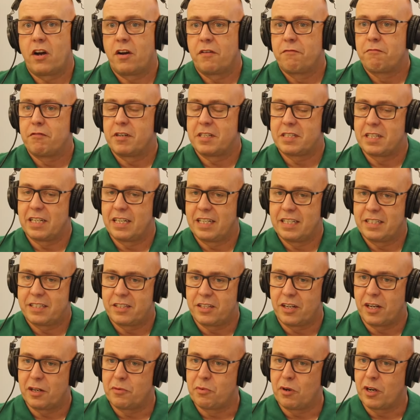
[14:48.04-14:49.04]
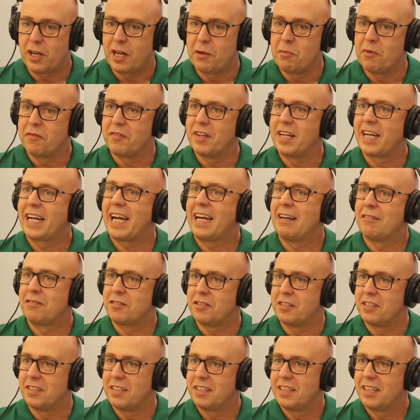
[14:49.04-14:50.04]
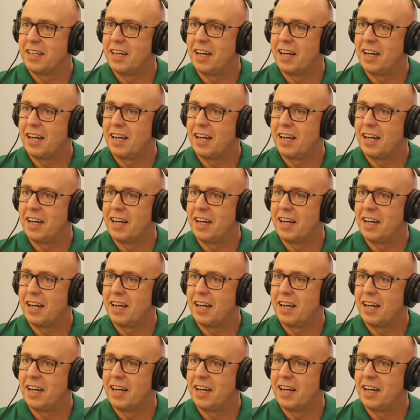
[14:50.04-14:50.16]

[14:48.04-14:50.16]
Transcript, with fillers: I've recently started working with an accountant.